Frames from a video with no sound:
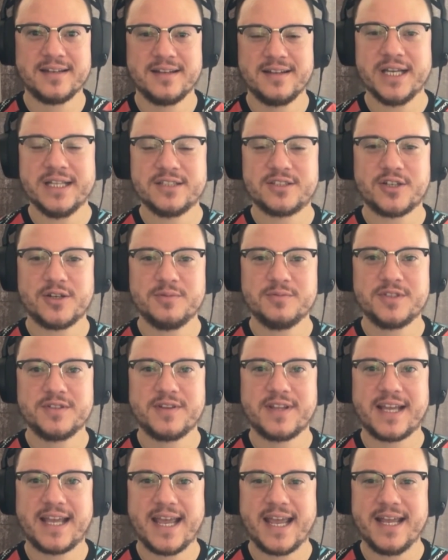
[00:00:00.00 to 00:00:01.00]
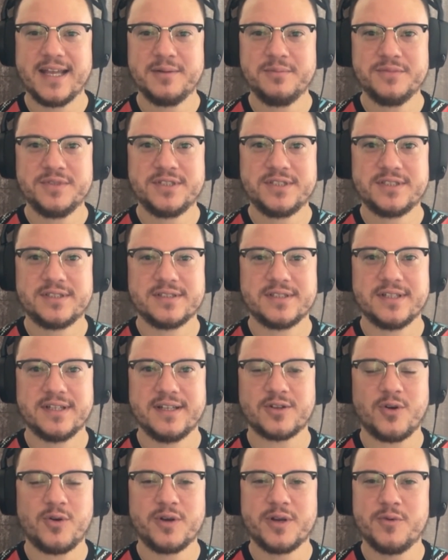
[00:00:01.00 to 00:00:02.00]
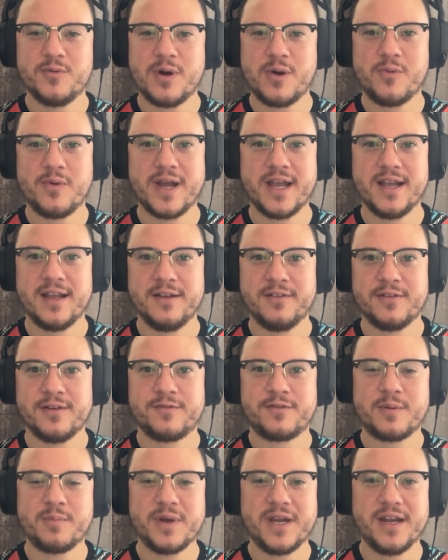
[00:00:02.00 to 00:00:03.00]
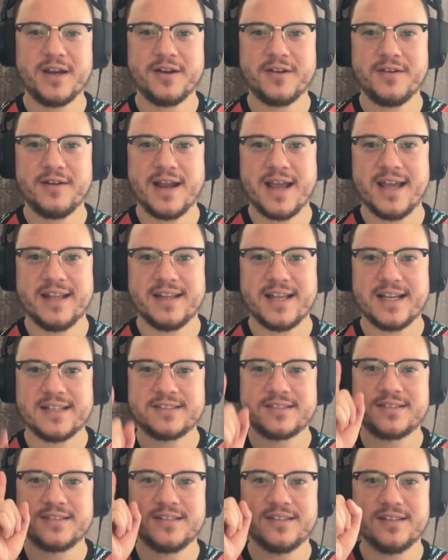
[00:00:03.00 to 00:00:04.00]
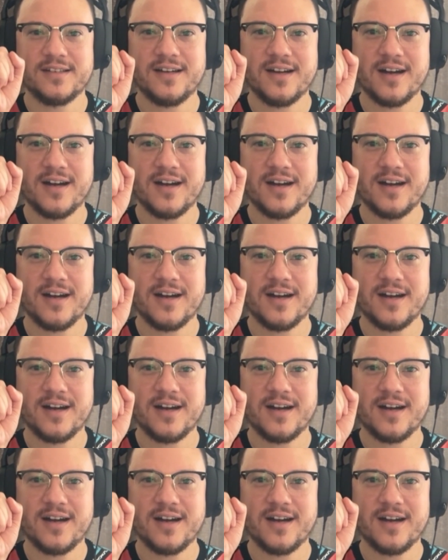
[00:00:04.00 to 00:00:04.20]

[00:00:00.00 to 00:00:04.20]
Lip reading: But in terms of the games, it's only one way from here, and that's